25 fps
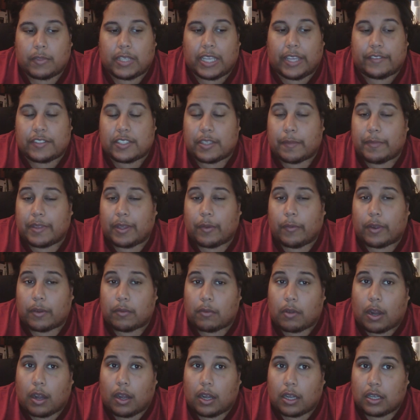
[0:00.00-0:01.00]
if something
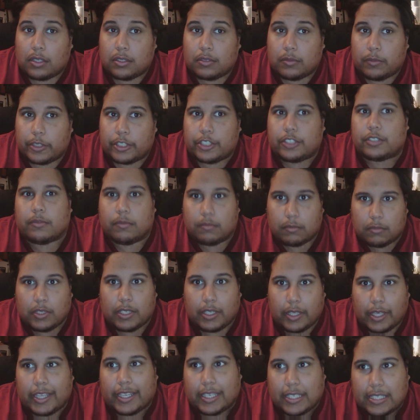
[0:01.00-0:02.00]
went wrong, which
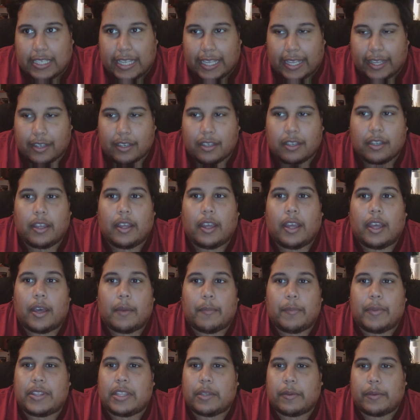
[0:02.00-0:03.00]
it did,
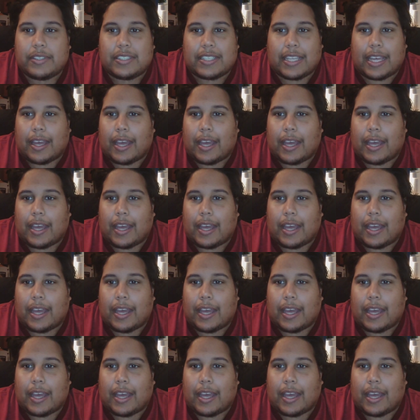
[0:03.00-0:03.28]
but there was